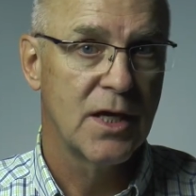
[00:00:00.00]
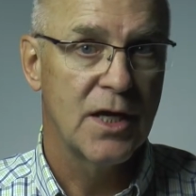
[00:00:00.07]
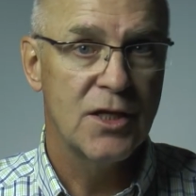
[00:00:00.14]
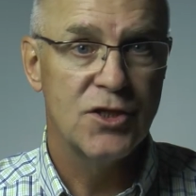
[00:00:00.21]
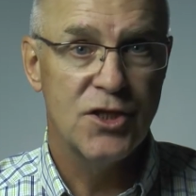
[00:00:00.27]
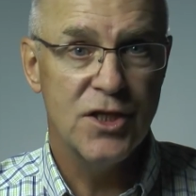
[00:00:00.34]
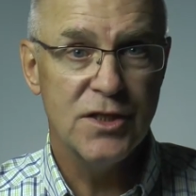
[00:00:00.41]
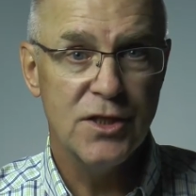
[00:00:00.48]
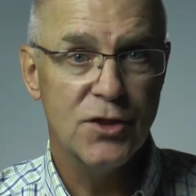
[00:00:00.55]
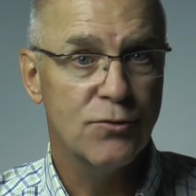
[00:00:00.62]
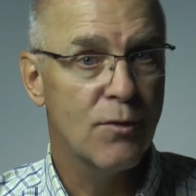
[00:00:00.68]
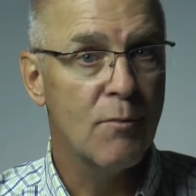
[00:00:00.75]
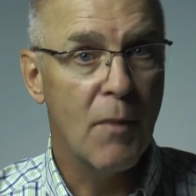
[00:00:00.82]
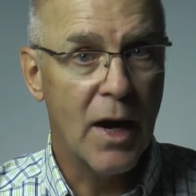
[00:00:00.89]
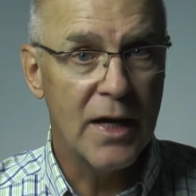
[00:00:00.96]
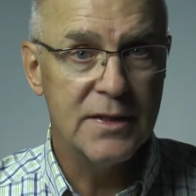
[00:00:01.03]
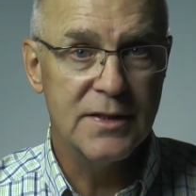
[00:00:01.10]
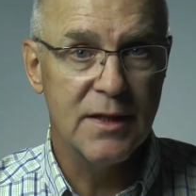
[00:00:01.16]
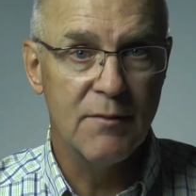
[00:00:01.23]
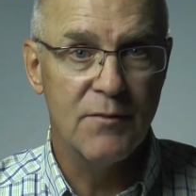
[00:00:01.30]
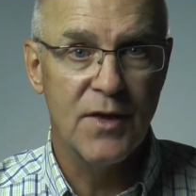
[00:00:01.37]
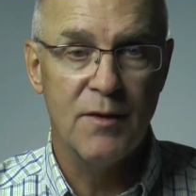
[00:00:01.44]
And Jesus reminds
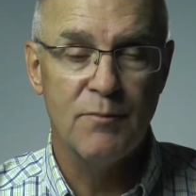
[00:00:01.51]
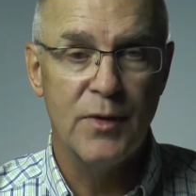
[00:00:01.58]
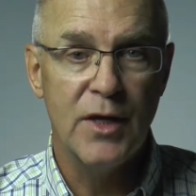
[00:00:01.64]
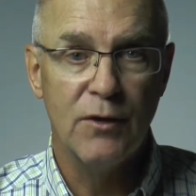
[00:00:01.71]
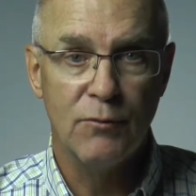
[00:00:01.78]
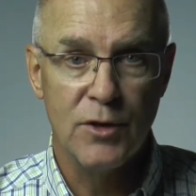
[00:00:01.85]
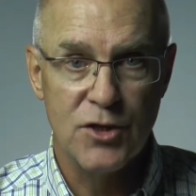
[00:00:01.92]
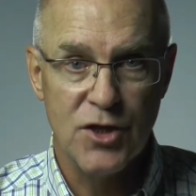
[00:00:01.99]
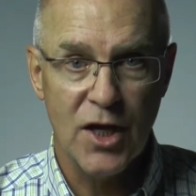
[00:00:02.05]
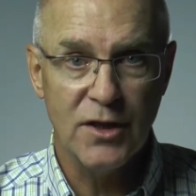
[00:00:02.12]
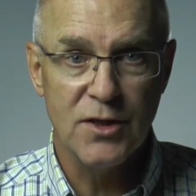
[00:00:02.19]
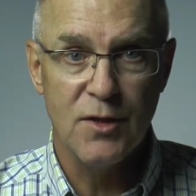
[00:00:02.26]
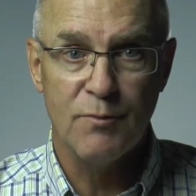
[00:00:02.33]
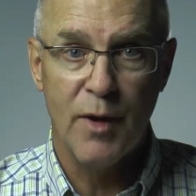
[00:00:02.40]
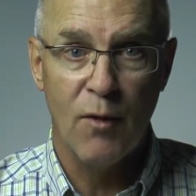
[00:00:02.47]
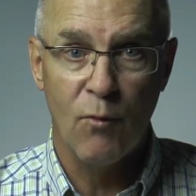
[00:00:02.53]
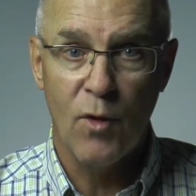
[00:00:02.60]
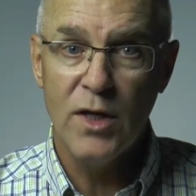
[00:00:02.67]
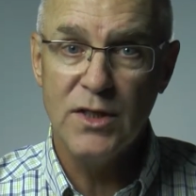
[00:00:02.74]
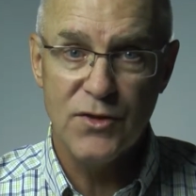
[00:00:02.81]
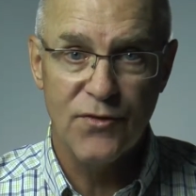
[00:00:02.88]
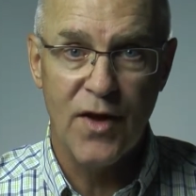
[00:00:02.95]
him that being rejected by
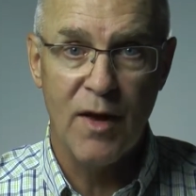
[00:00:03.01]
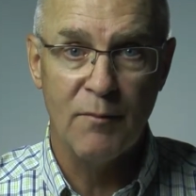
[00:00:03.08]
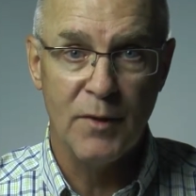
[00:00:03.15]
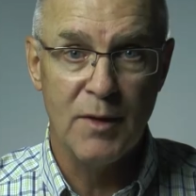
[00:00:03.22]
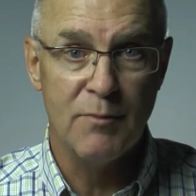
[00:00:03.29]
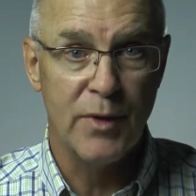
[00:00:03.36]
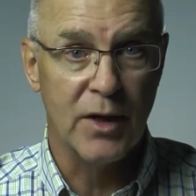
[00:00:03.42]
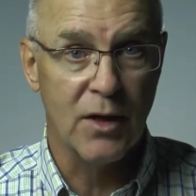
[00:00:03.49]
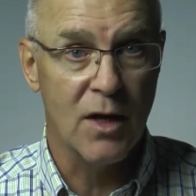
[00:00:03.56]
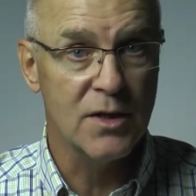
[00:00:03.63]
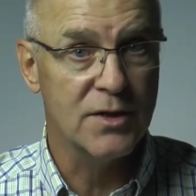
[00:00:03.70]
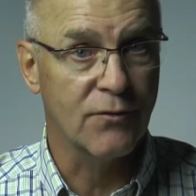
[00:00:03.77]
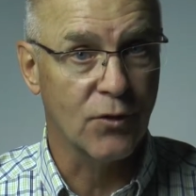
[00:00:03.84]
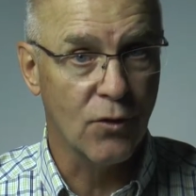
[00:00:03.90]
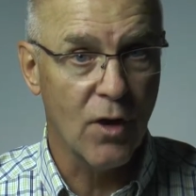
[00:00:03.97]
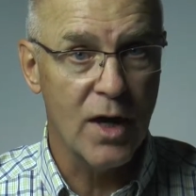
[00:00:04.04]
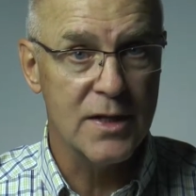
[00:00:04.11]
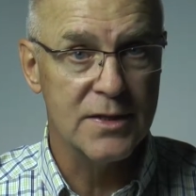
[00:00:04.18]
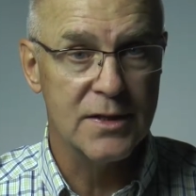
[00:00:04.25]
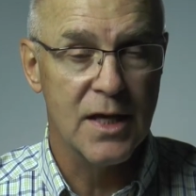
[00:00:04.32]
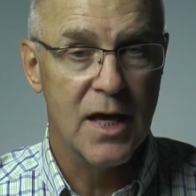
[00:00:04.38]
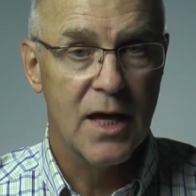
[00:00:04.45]
one's family because of
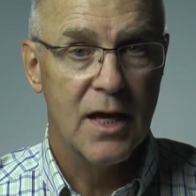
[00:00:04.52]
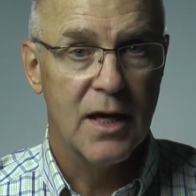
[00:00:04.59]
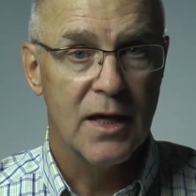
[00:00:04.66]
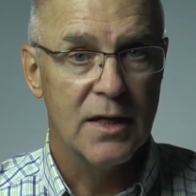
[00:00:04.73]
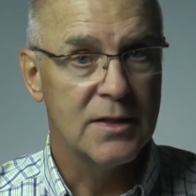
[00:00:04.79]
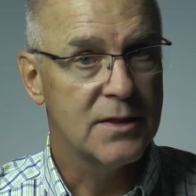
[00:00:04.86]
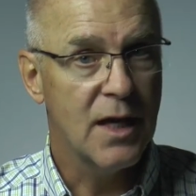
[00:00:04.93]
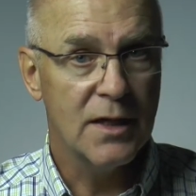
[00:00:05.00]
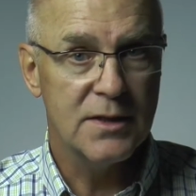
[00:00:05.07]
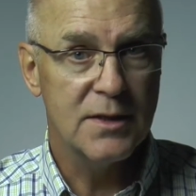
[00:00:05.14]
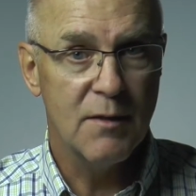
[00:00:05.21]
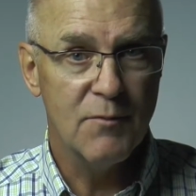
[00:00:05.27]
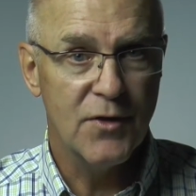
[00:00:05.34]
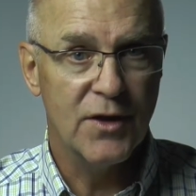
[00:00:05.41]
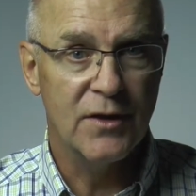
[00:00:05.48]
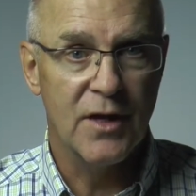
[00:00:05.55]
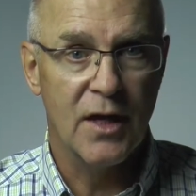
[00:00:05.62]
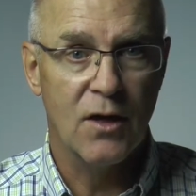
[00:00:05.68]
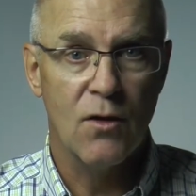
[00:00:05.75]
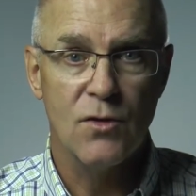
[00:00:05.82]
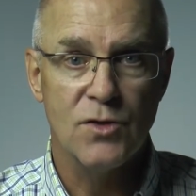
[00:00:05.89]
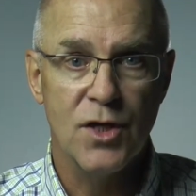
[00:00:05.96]
Christ is not something
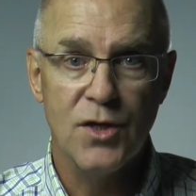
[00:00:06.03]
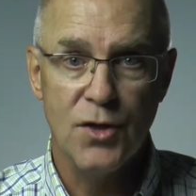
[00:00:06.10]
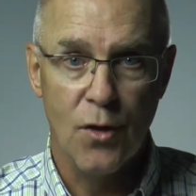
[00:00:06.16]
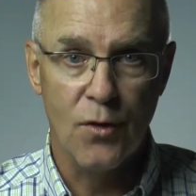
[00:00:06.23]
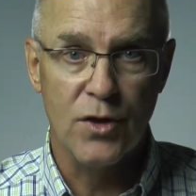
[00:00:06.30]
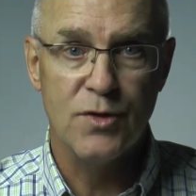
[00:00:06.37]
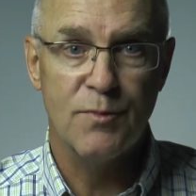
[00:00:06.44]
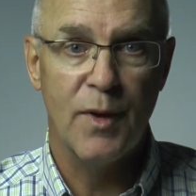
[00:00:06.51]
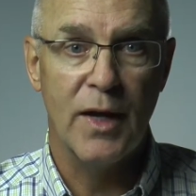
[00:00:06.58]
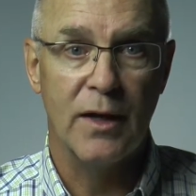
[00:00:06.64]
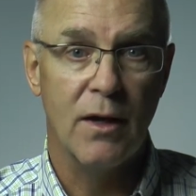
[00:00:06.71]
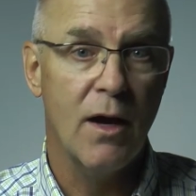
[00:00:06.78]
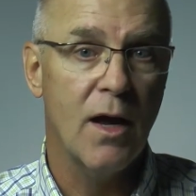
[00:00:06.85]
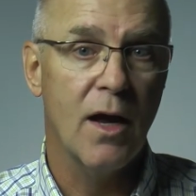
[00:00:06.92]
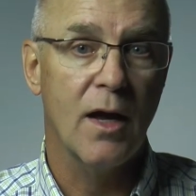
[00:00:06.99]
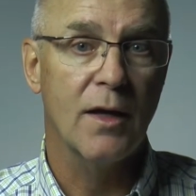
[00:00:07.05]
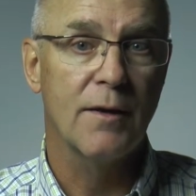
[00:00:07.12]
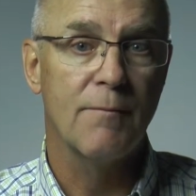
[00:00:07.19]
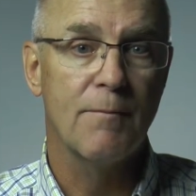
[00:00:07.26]
that goes unnoticed by God.